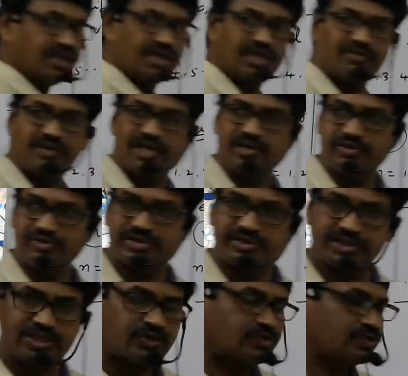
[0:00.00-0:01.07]
L value is
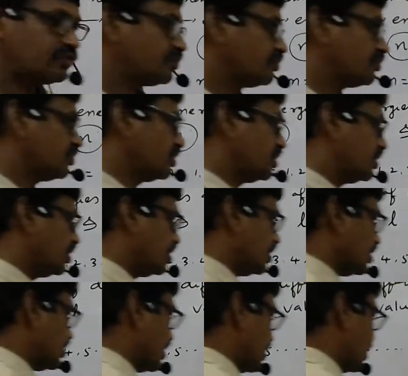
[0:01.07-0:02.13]
0.
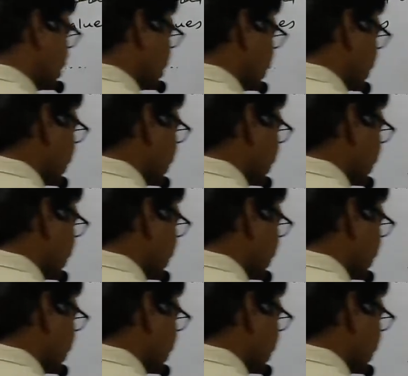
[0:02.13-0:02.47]
Then